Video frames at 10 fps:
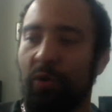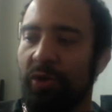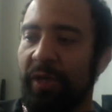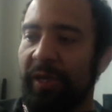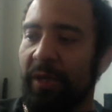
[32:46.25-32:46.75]

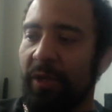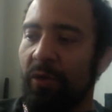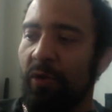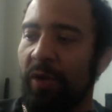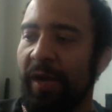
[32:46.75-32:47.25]
is like
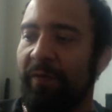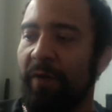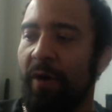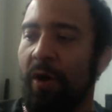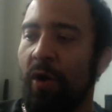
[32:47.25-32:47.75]
you have
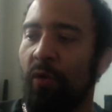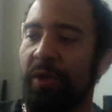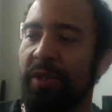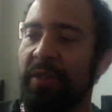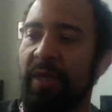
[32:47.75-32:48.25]

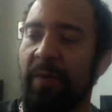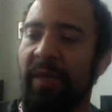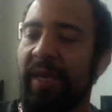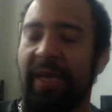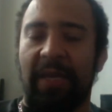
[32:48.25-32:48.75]
always i mean
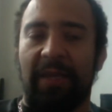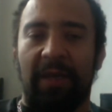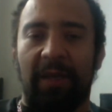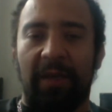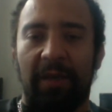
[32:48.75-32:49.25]
like
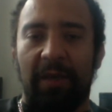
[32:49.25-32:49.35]
anything